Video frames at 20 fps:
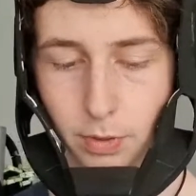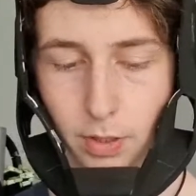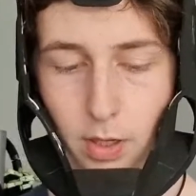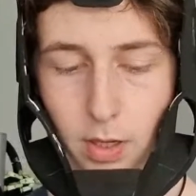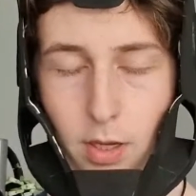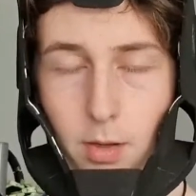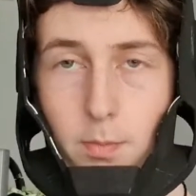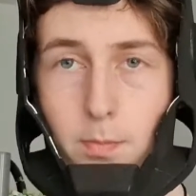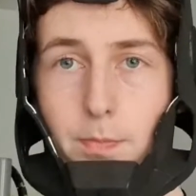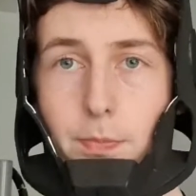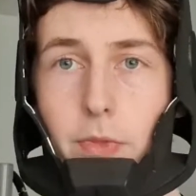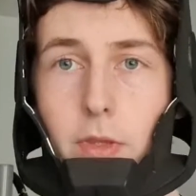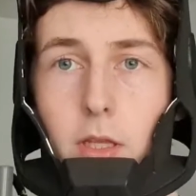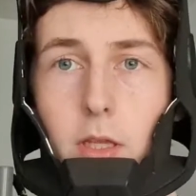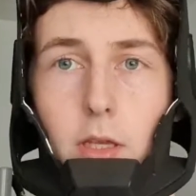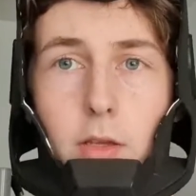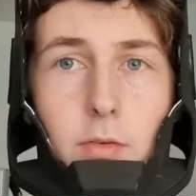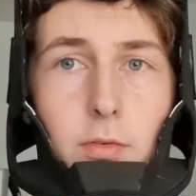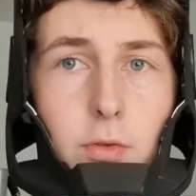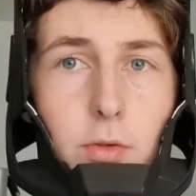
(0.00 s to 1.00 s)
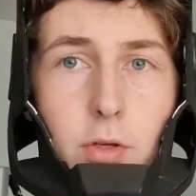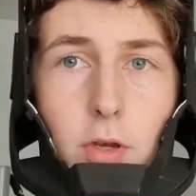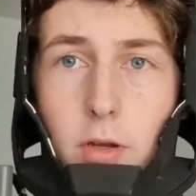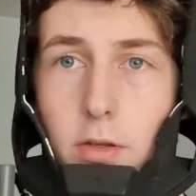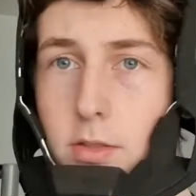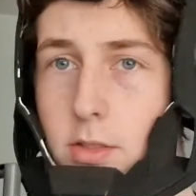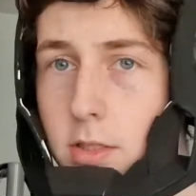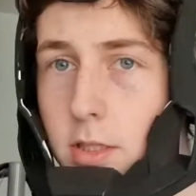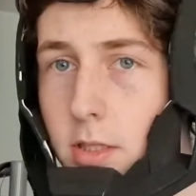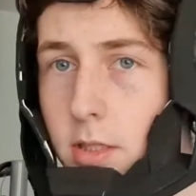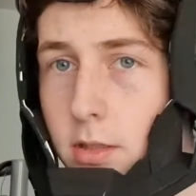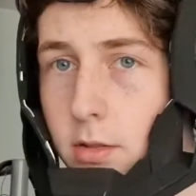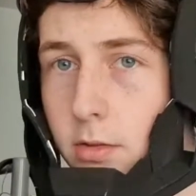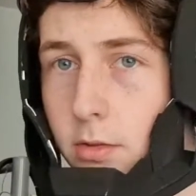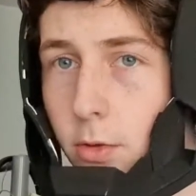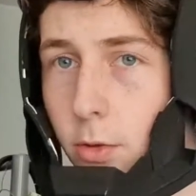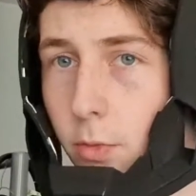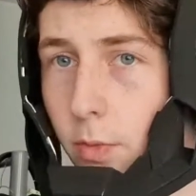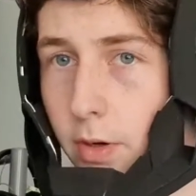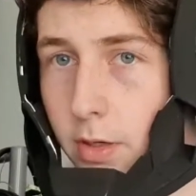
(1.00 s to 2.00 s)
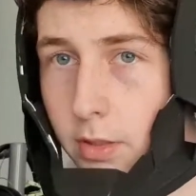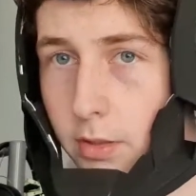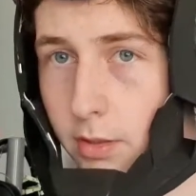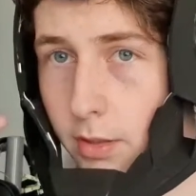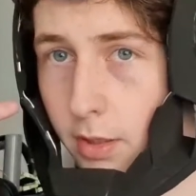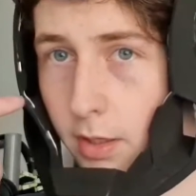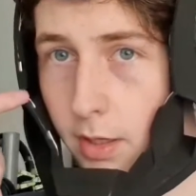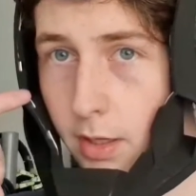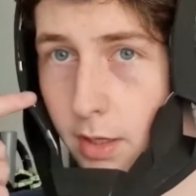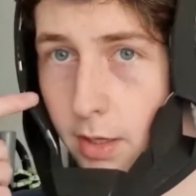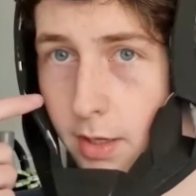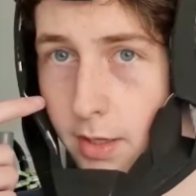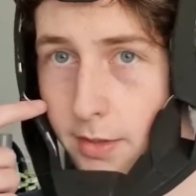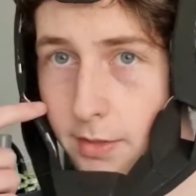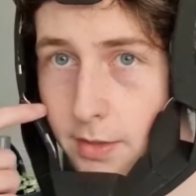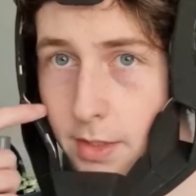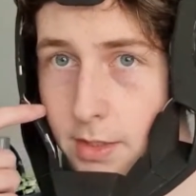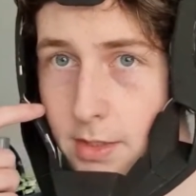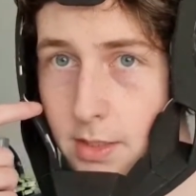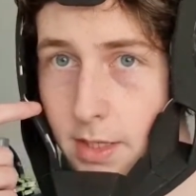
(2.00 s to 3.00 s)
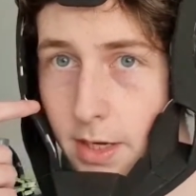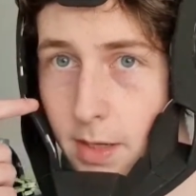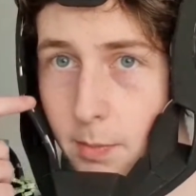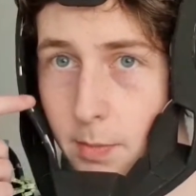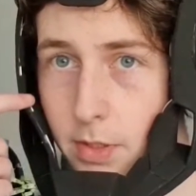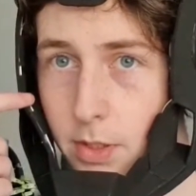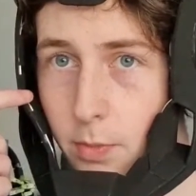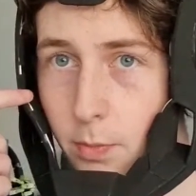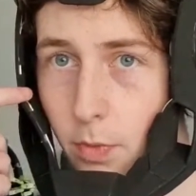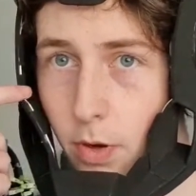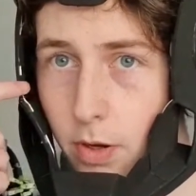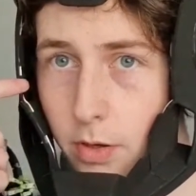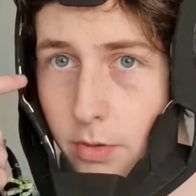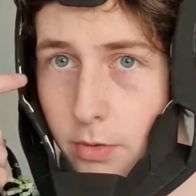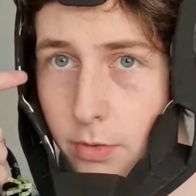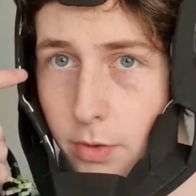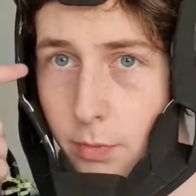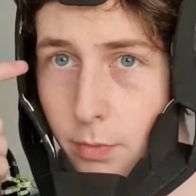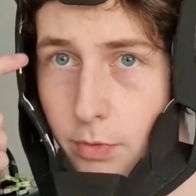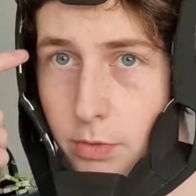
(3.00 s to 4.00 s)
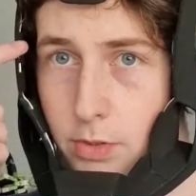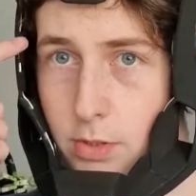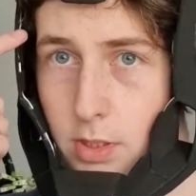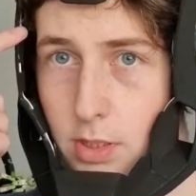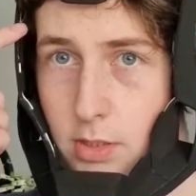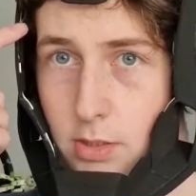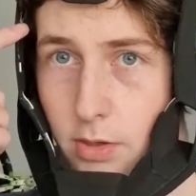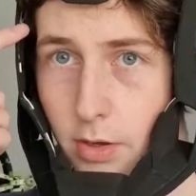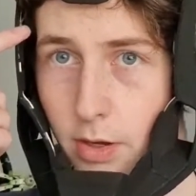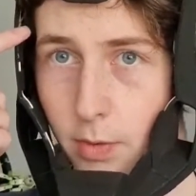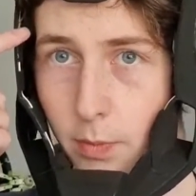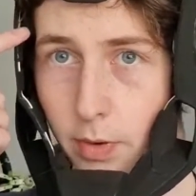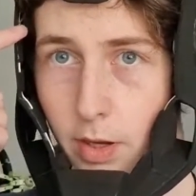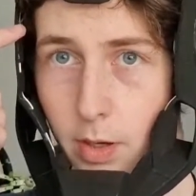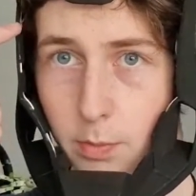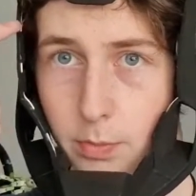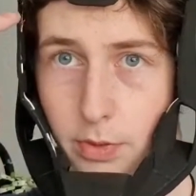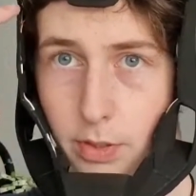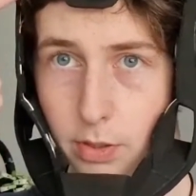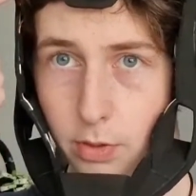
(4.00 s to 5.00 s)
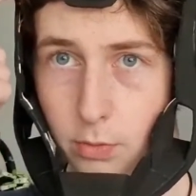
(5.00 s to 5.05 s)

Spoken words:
But if you can't see already, this is aluminium wire that runs the entire way up.